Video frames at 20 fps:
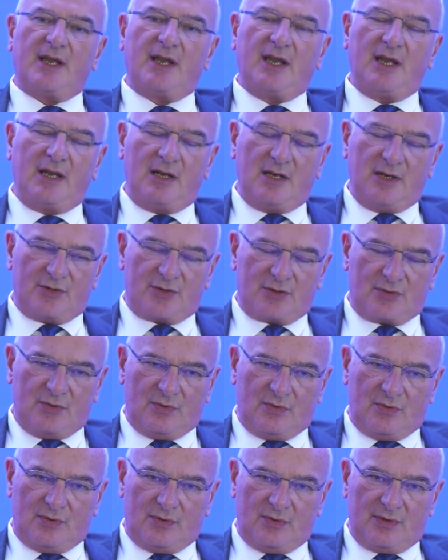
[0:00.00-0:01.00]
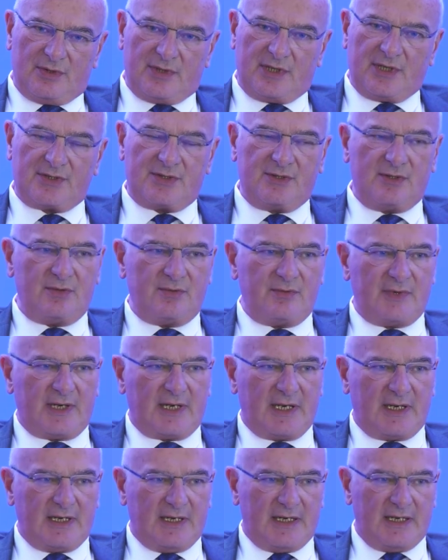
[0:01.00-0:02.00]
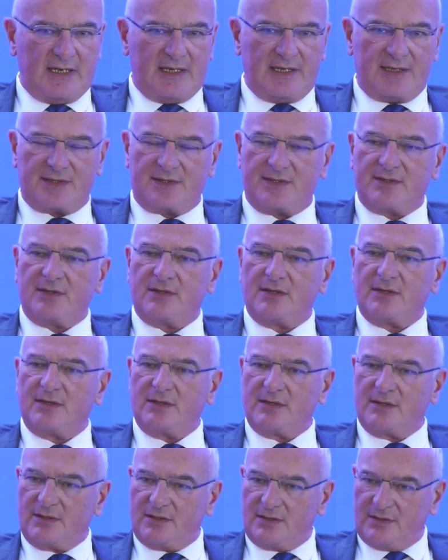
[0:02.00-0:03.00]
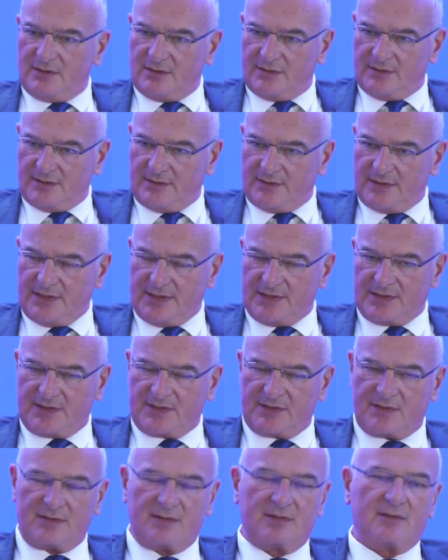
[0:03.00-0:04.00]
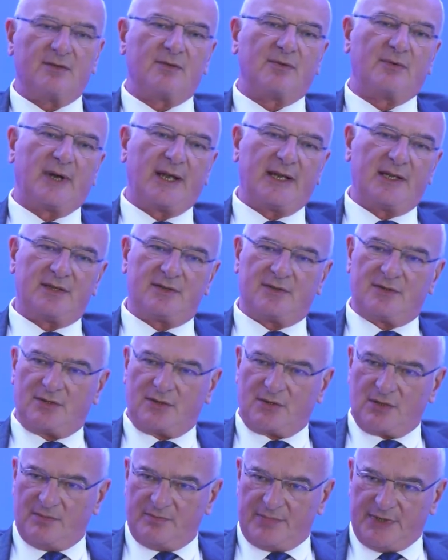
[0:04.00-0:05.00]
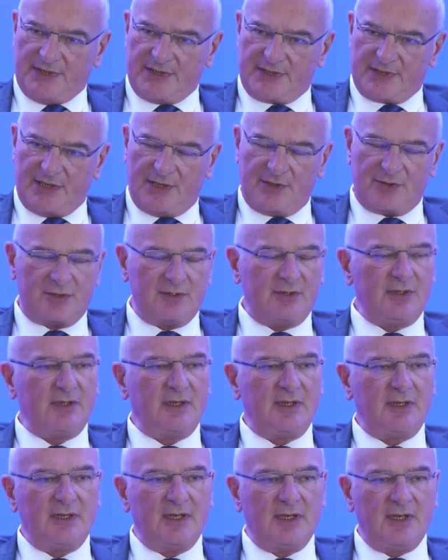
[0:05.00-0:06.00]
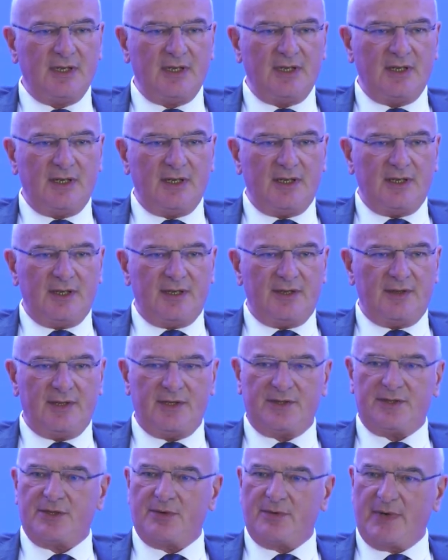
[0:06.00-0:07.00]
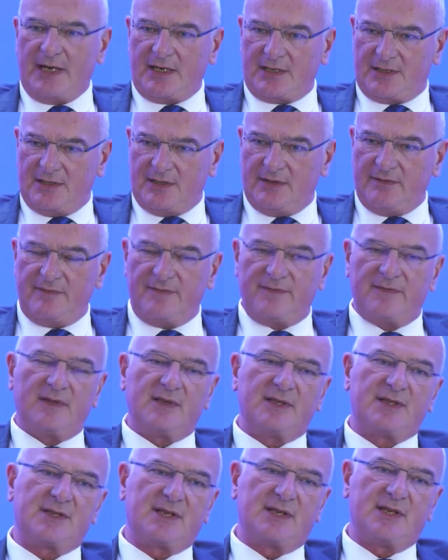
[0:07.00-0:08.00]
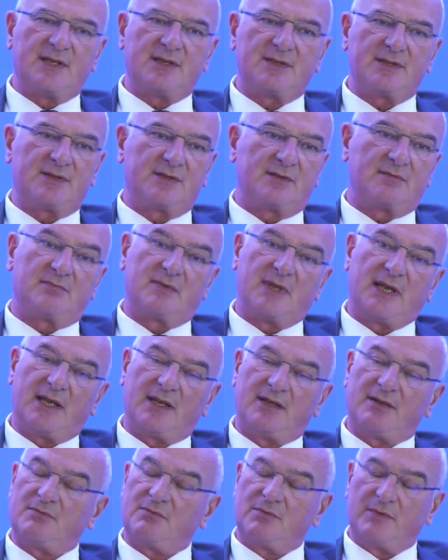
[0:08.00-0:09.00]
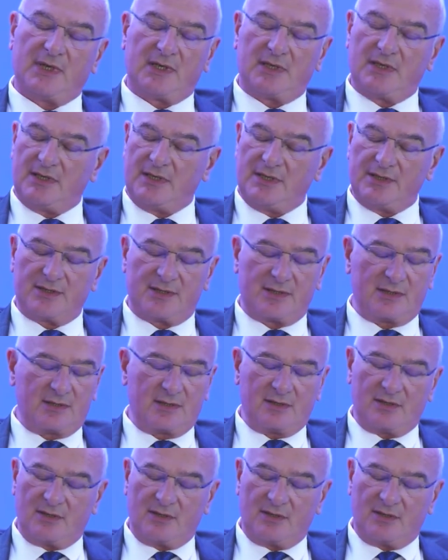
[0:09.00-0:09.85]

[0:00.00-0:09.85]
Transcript: English law does not recognize this right to compensation. The directive says that we can't